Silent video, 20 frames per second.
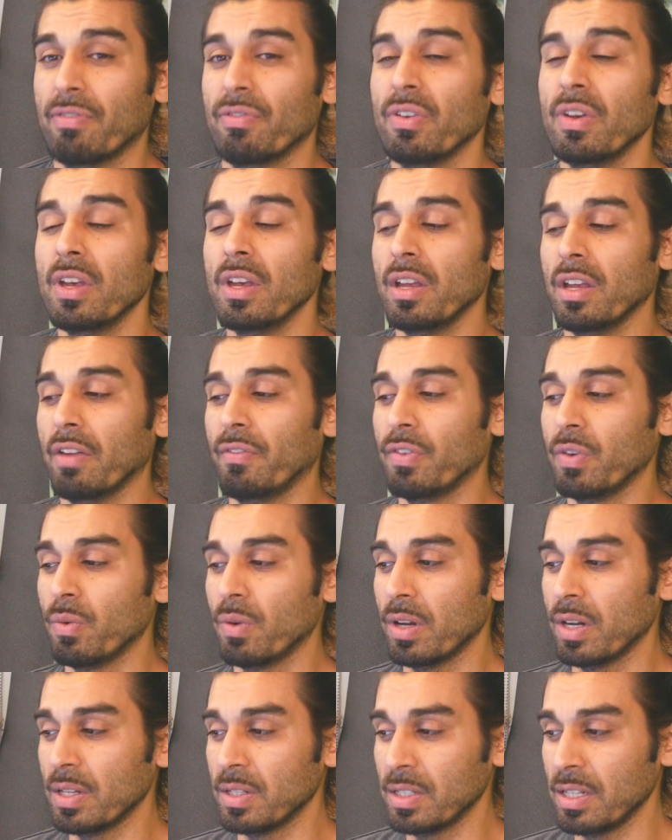If you want to
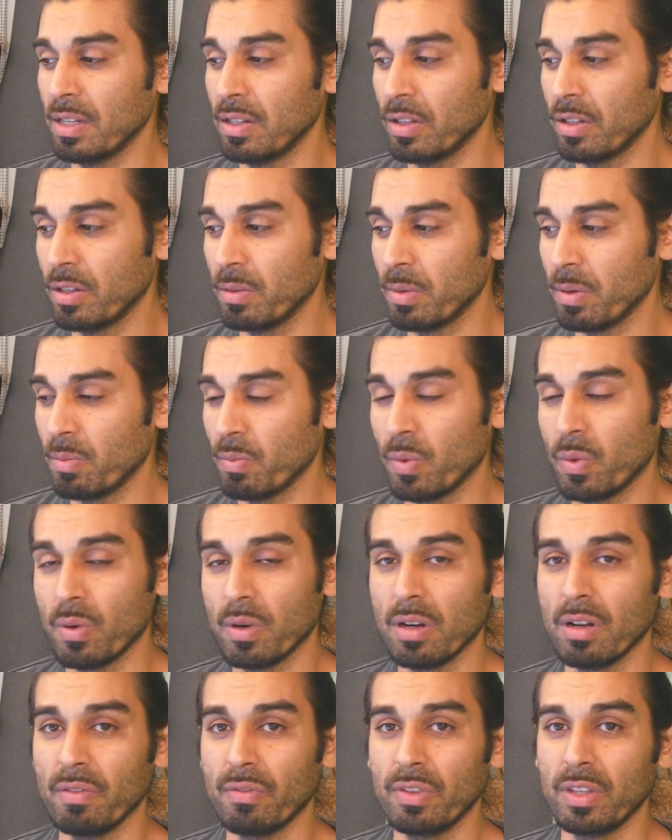see a little bit more
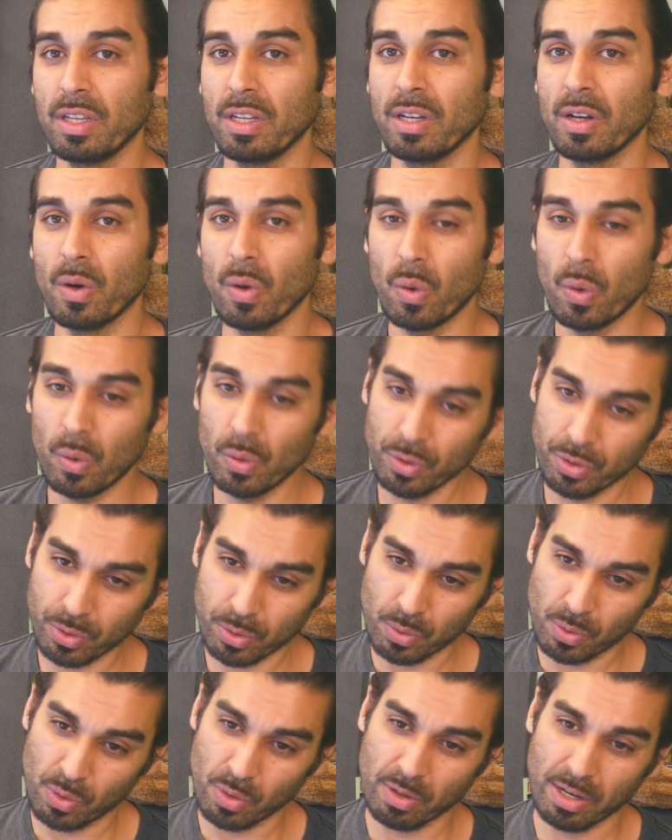of the old
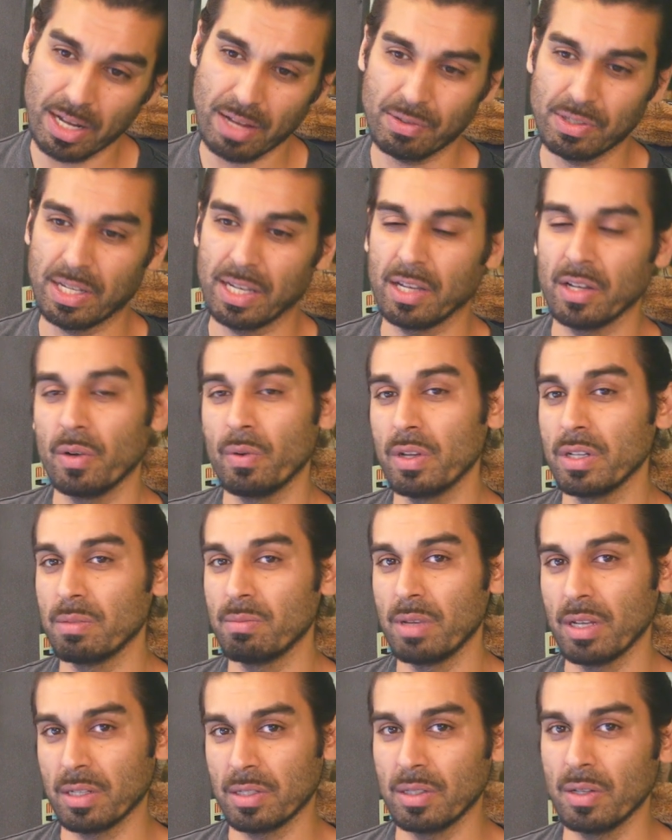school graphs, I can always
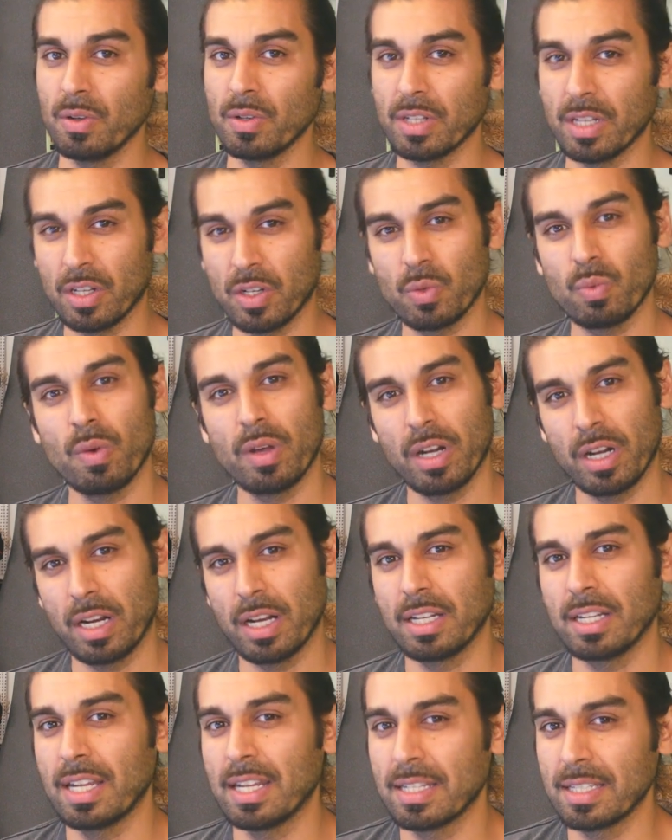mix those. I just wanted to
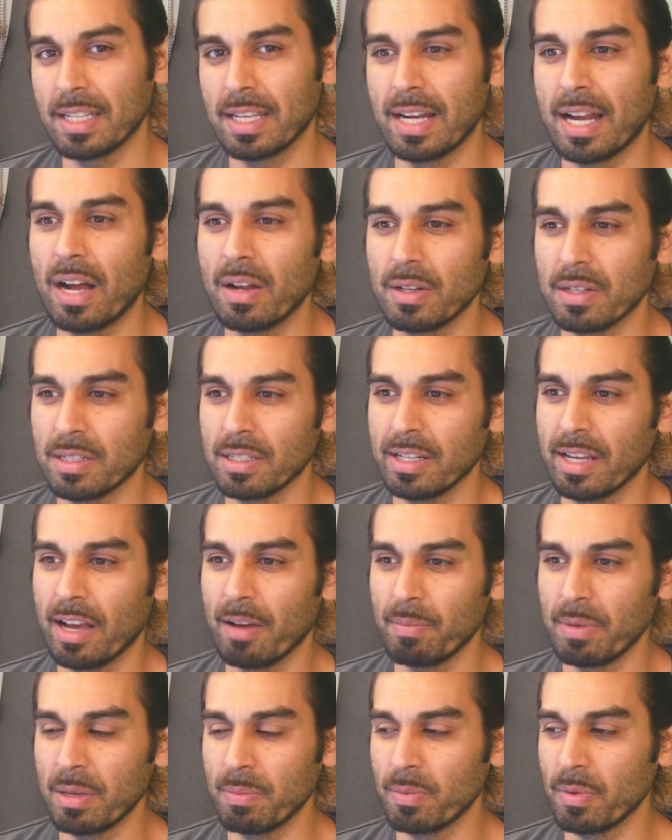test that out to see how
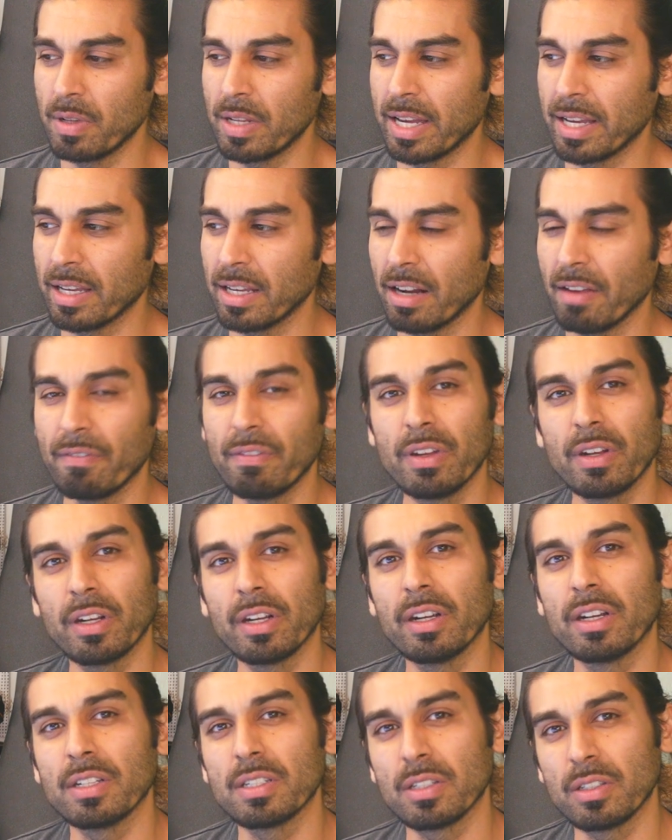people like it. I figure
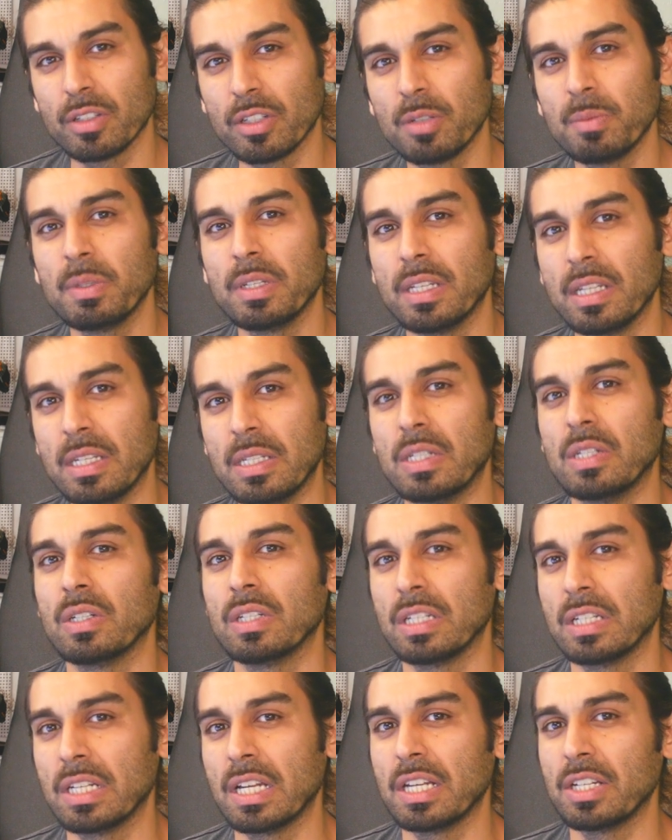it's a little bit easier to
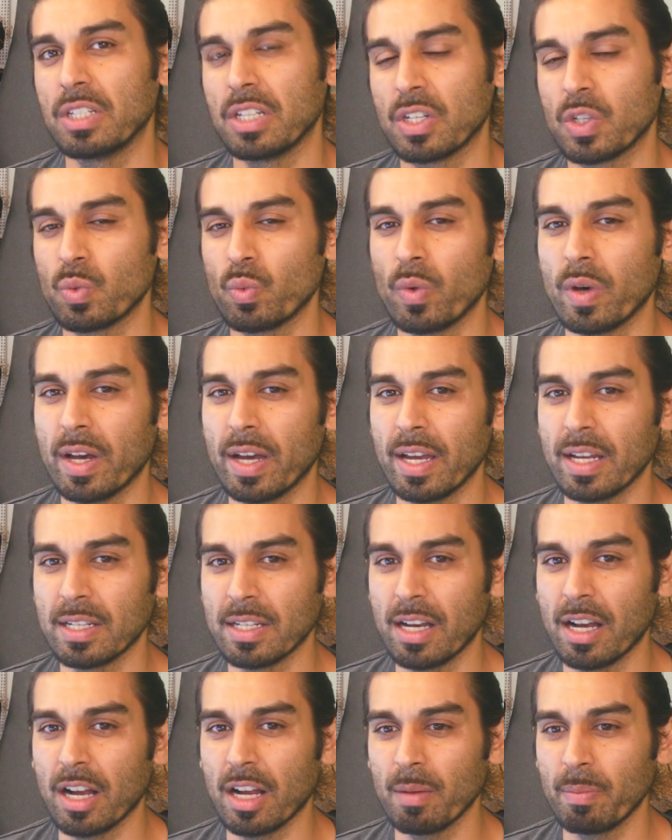digest why I
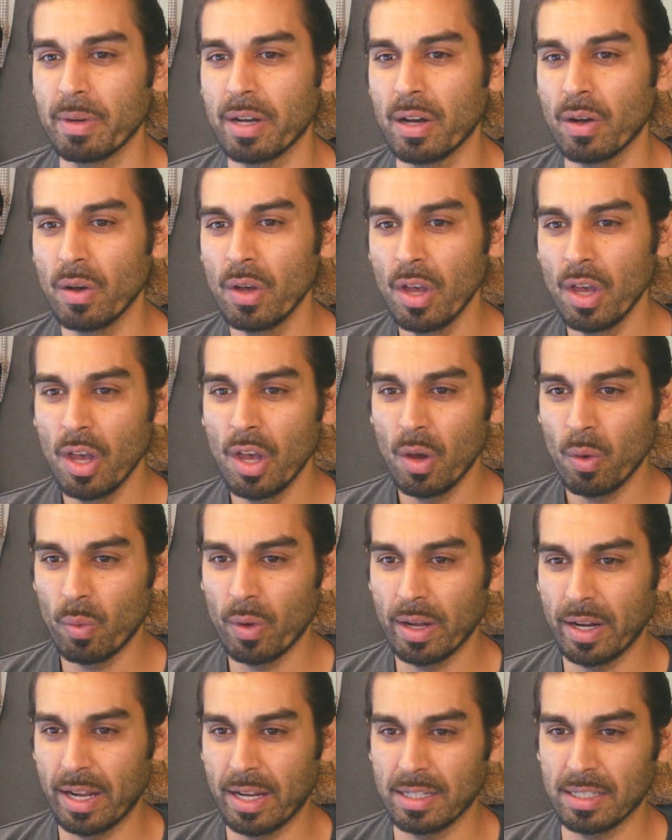talk about what
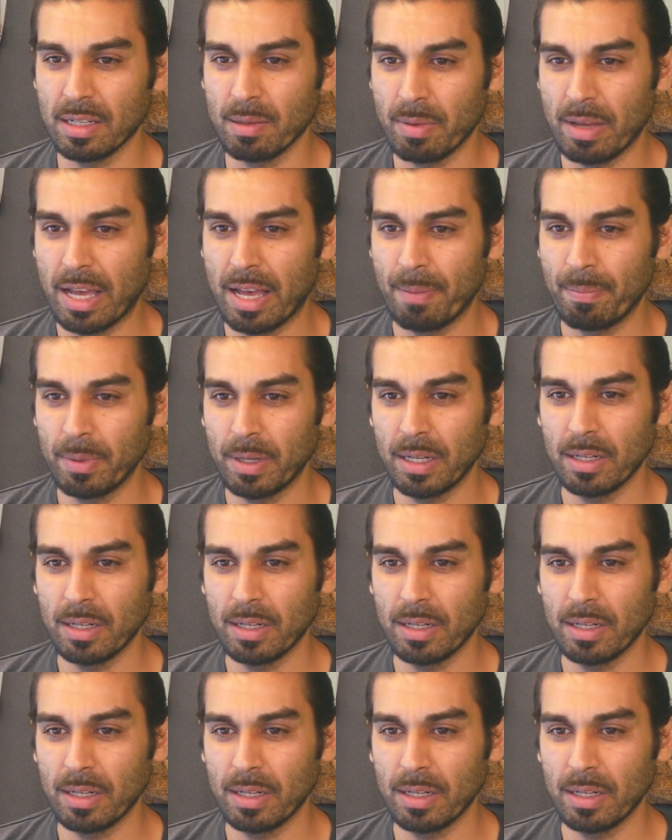ends up happening.